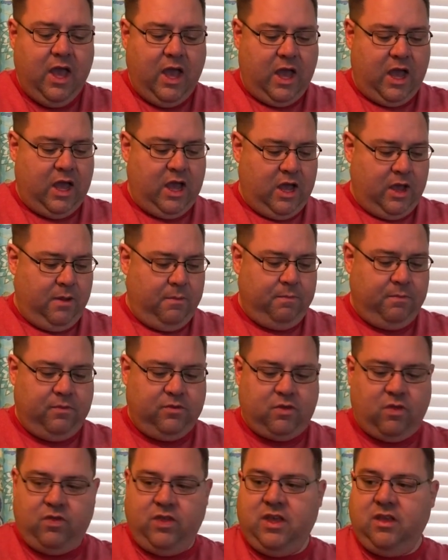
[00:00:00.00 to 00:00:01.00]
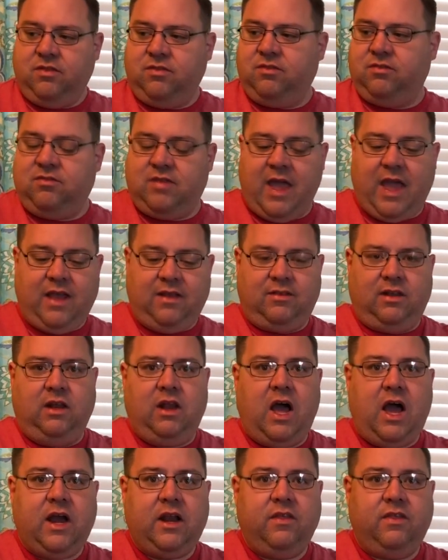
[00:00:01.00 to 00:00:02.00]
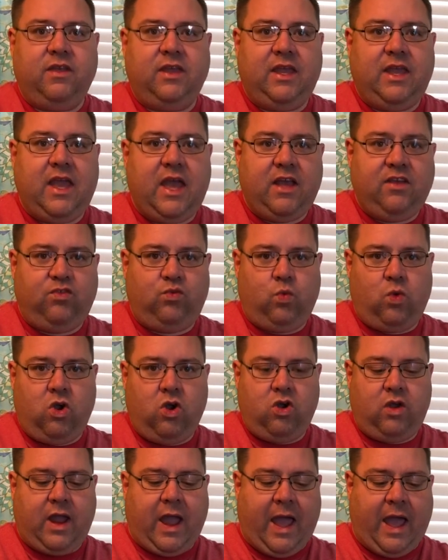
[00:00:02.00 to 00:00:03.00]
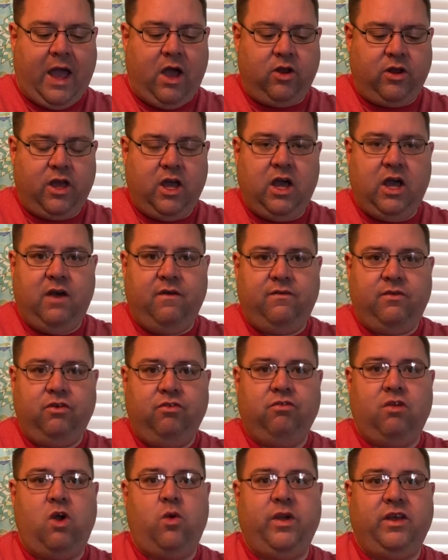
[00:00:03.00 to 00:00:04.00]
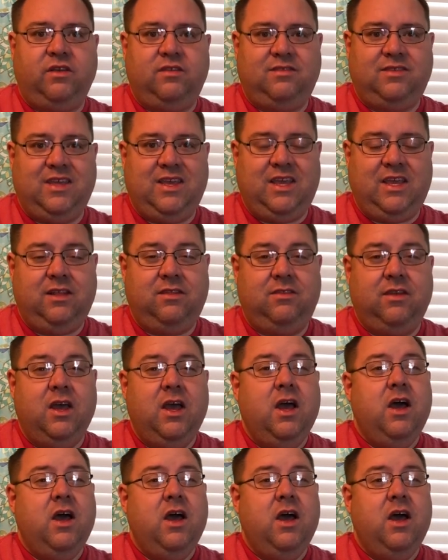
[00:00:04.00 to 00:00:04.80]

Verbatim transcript: Um, so this takes a lot of the guesswork out of growing seeds.